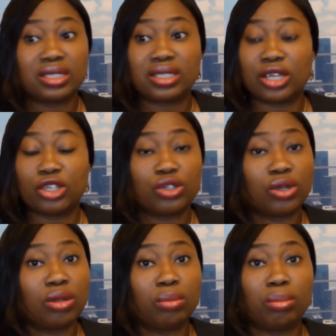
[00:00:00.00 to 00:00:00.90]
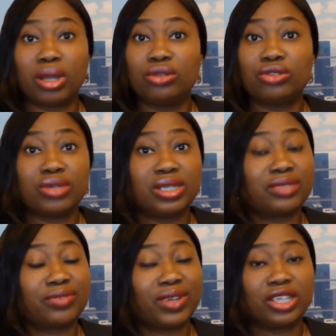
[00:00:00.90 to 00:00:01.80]
sexual
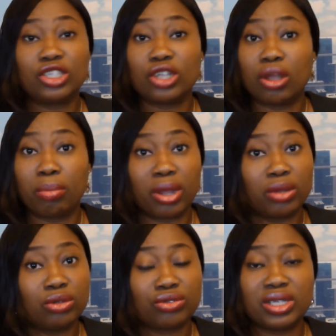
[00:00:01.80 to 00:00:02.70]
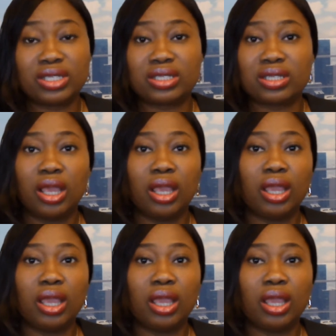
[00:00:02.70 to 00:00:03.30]
boundaries, financial boundaries.